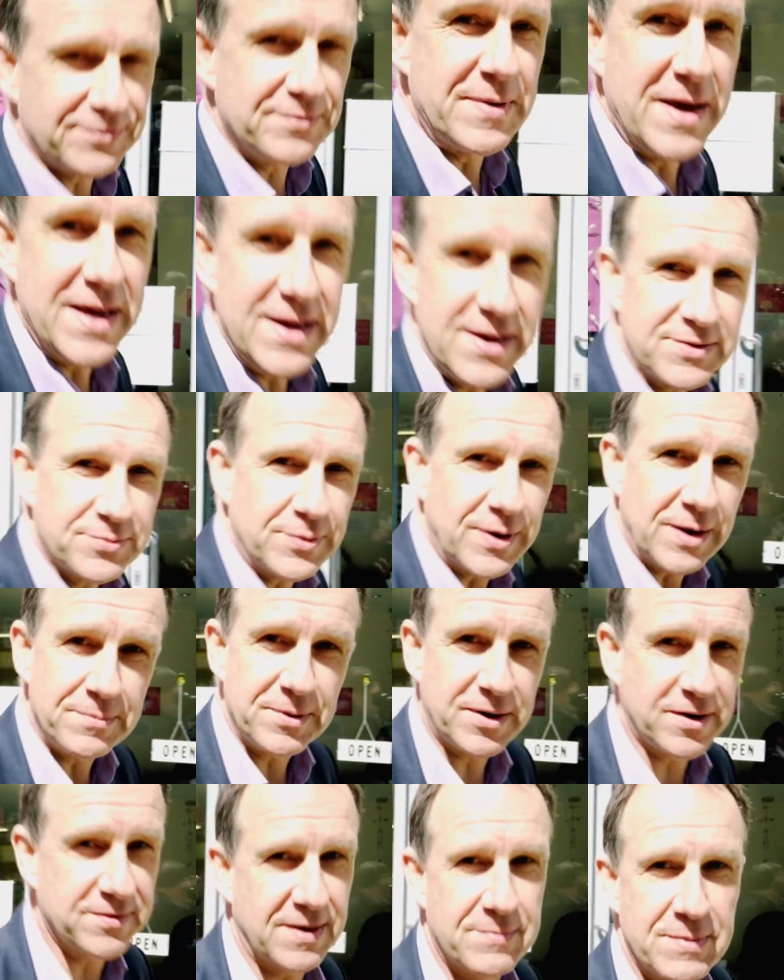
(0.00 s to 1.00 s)
for me as well
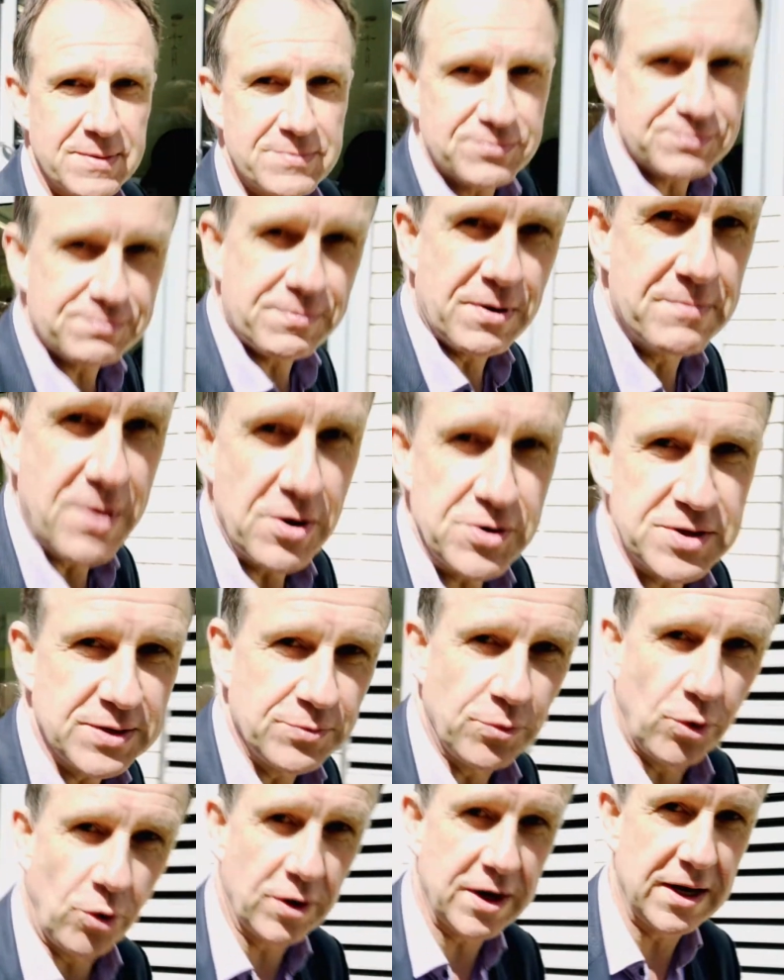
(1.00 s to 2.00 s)
because I've been
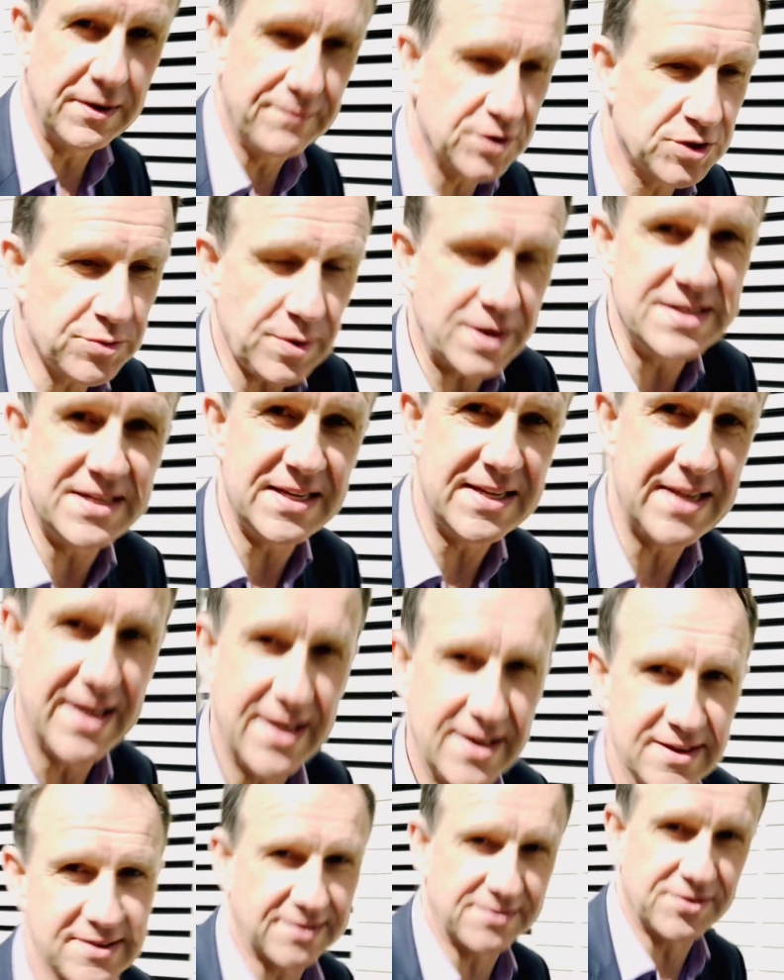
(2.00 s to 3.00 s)
promoting walking for 20
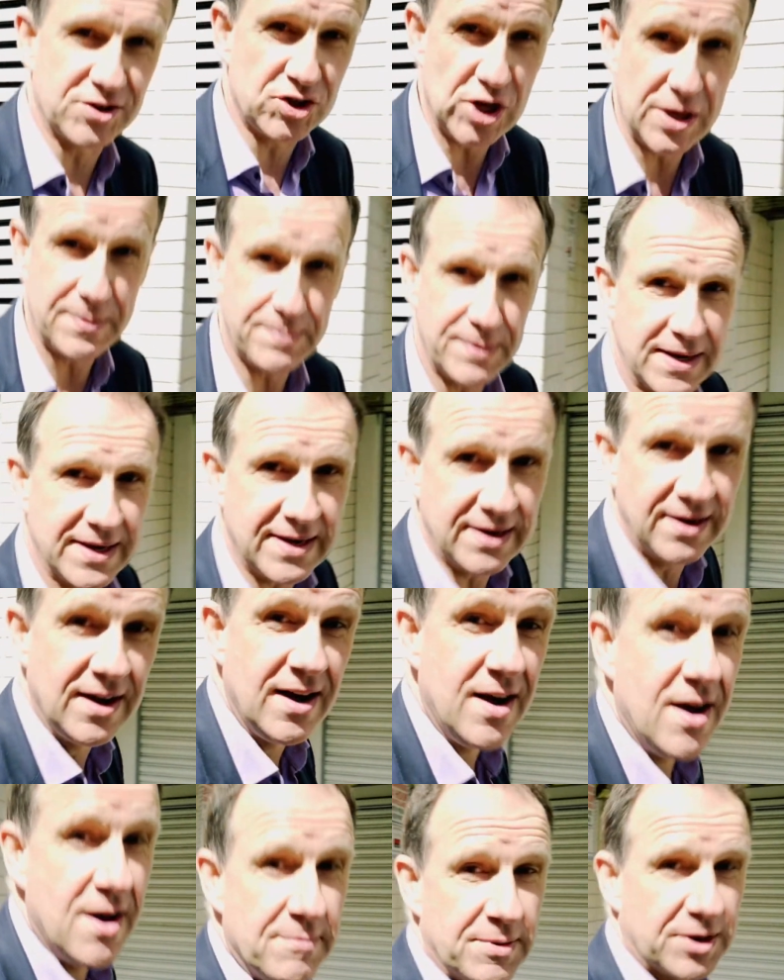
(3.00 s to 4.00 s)
years as a GP
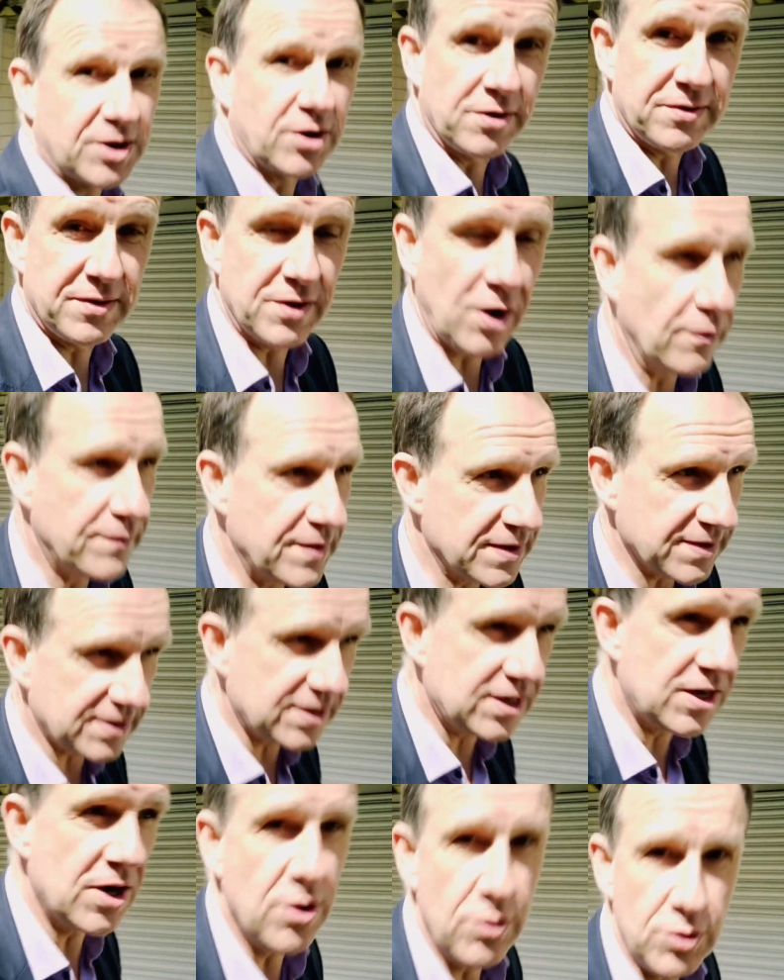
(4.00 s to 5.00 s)
because of its
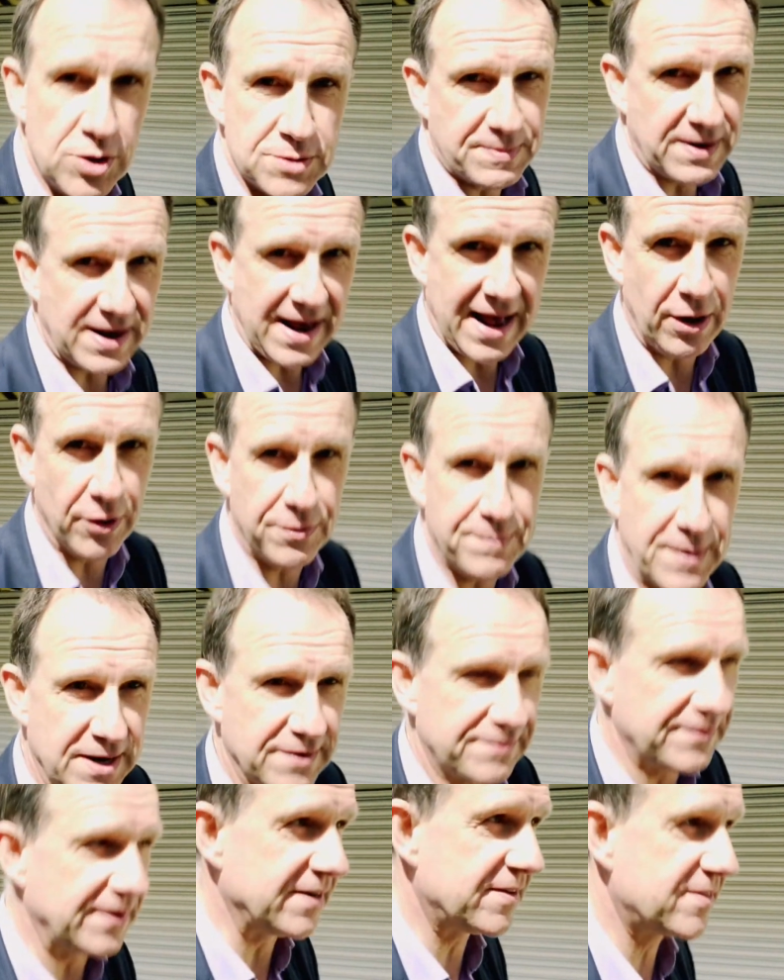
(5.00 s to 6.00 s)
huge health
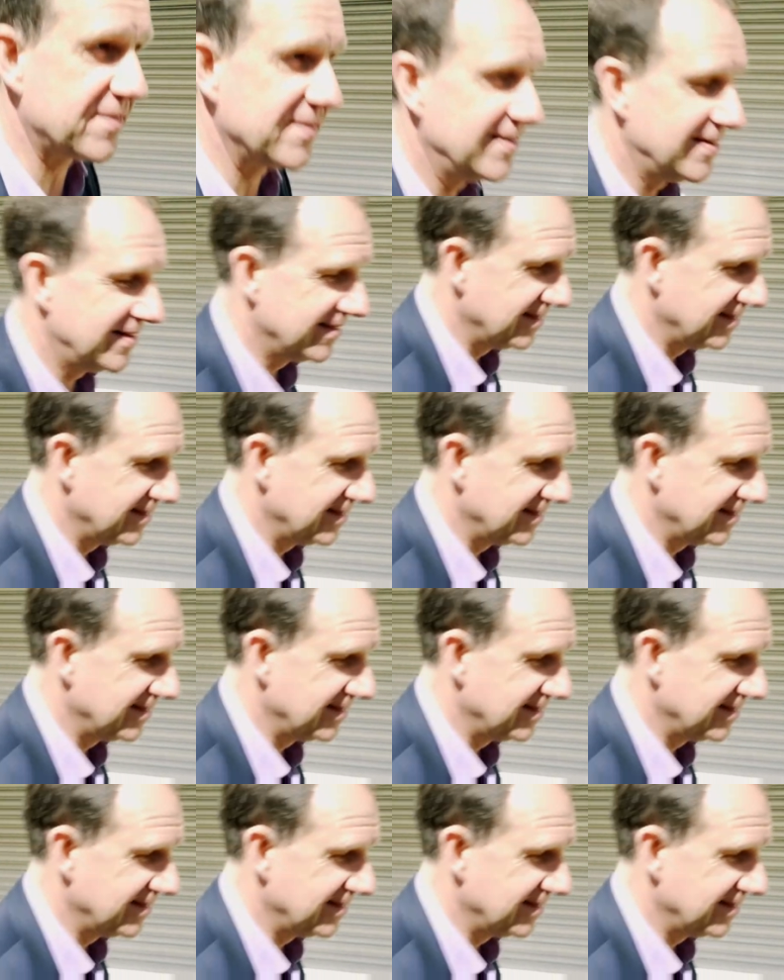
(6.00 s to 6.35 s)
benefits.